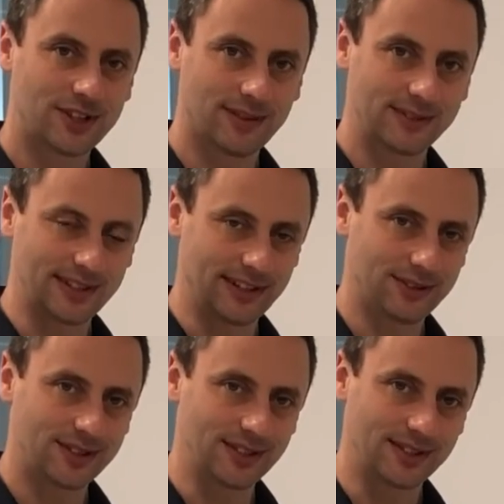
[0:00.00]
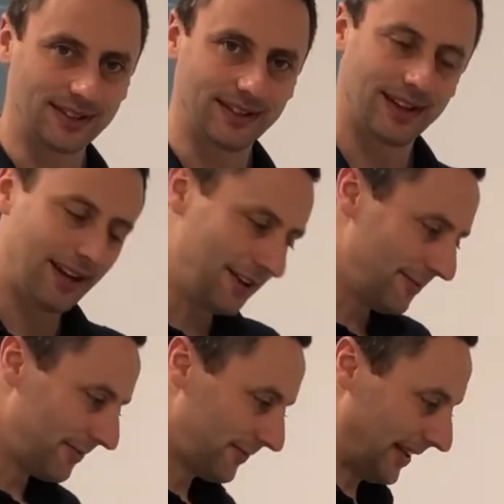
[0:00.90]
servicing your system,
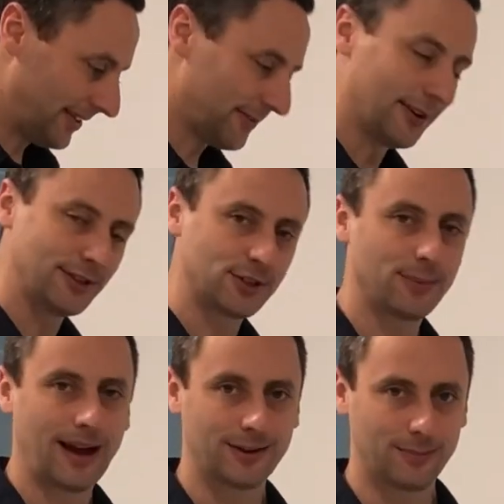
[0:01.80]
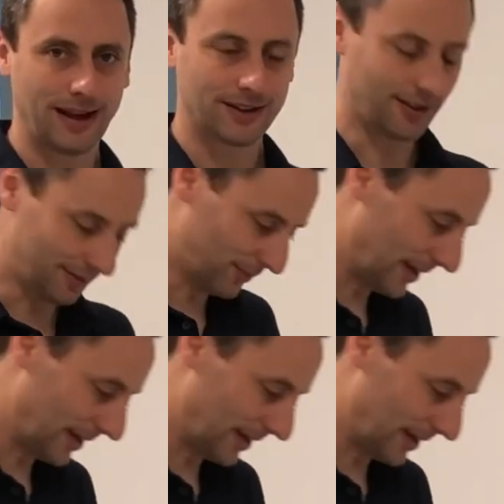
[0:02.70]
fit the furniture panel back on.